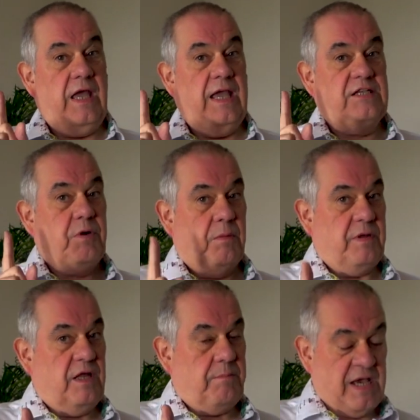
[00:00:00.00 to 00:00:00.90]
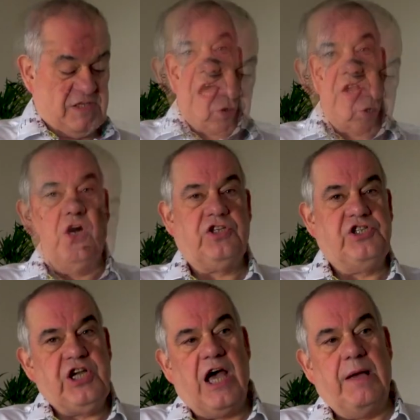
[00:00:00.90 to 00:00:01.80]
it's probably best not to
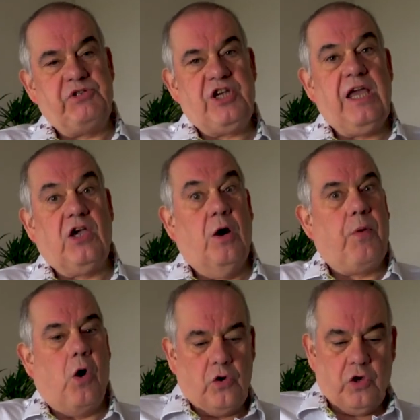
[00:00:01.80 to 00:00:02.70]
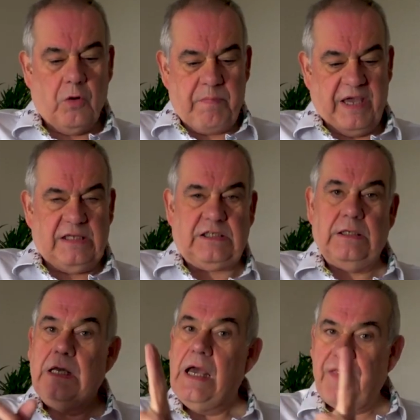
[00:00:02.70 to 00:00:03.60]
shake up all your
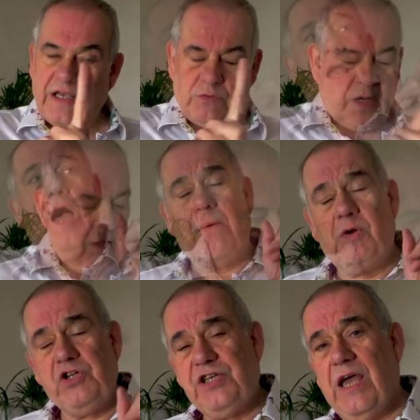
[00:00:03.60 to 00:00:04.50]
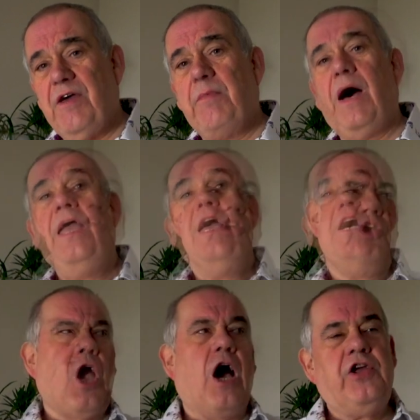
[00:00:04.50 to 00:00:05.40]
bits. That's right. I would say that my
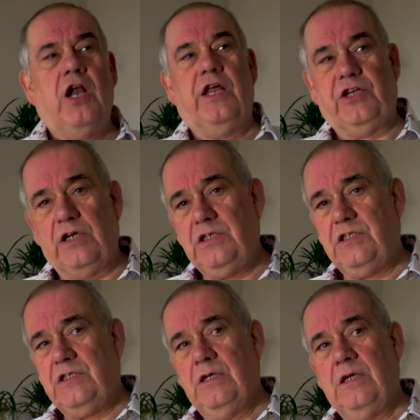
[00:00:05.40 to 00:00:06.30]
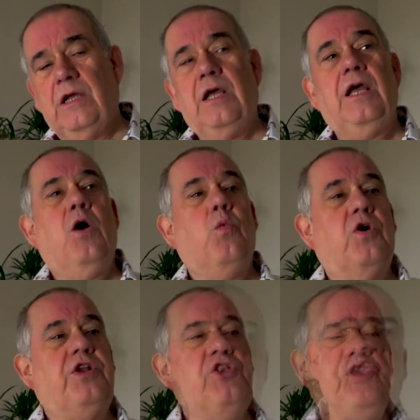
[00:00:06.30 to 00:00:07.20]
cardiologist
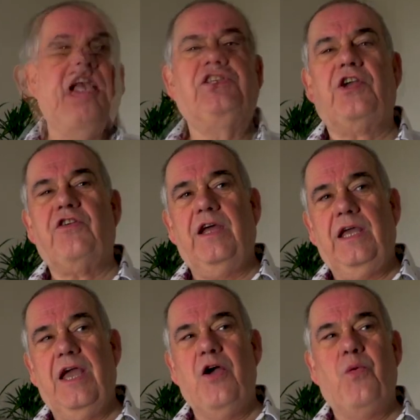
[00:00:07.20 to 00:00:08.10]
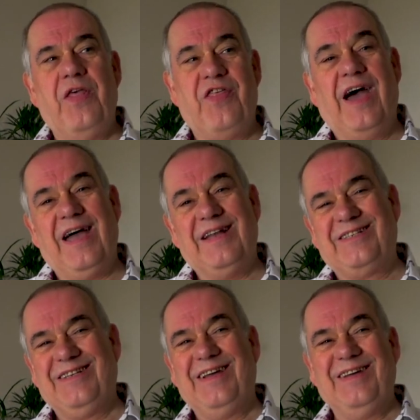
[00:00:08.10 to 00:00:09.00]
would disagree with that
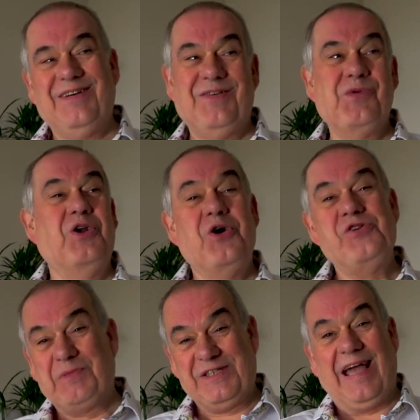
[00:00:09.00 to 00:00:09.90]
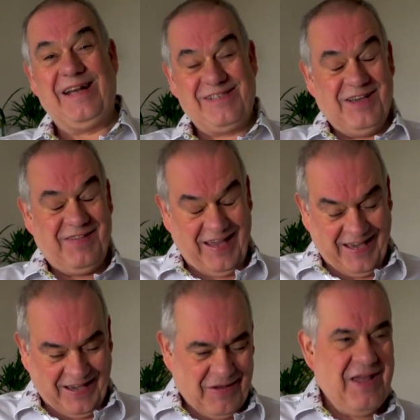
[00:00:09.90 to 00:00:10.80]
100%, so there
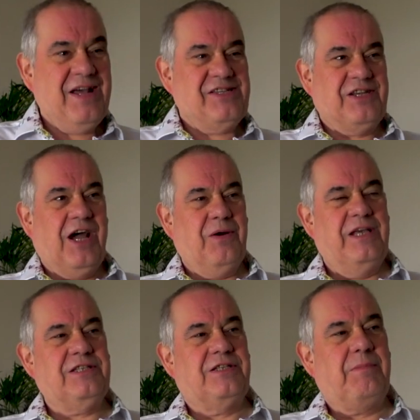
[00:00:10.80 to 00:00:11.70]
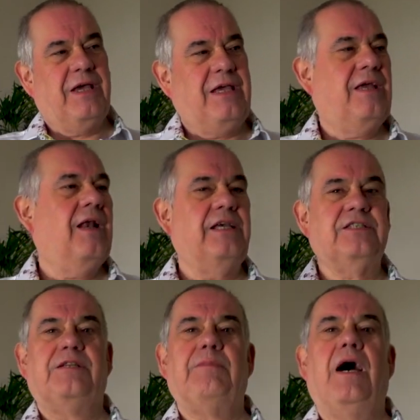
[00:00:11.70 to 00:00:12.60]
you go. So don't listen to me,
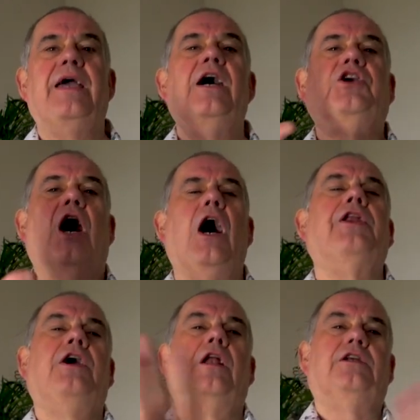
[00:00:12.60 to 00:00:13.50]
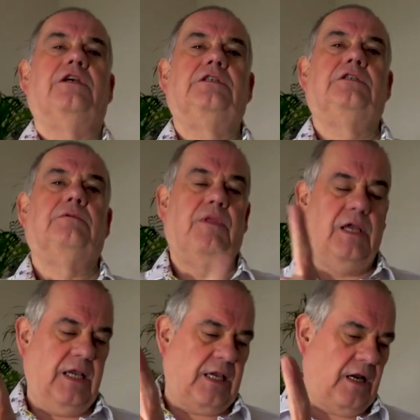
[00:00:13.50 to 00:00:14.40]
listen to my cardiologist. There
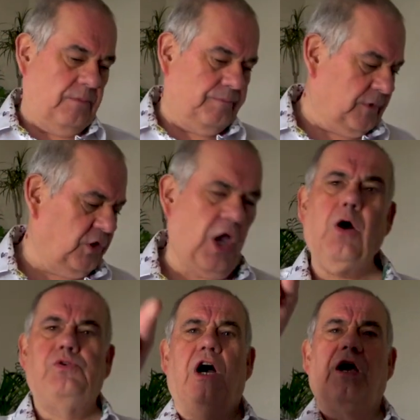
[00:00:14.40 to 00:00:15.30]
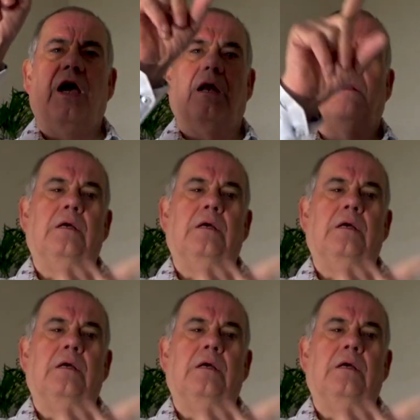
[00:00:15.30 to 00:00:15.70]
you go. Go jogging,